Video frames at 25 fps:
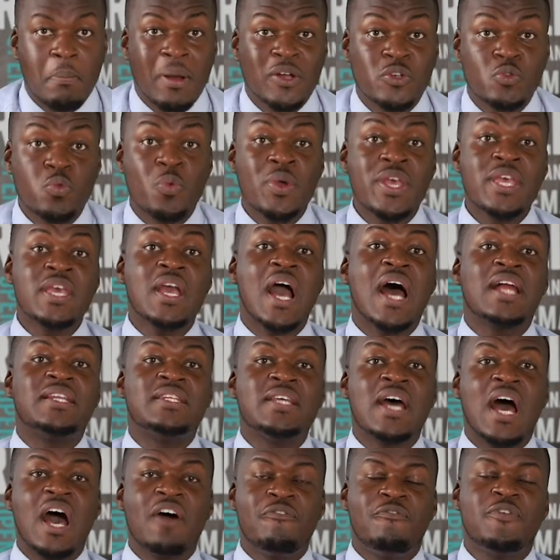But we
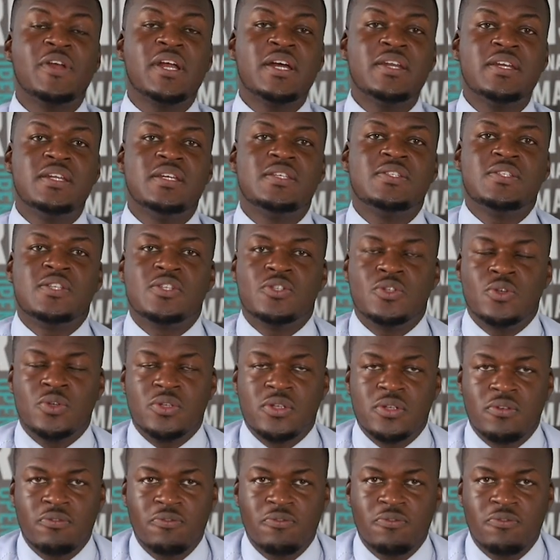at the African Institute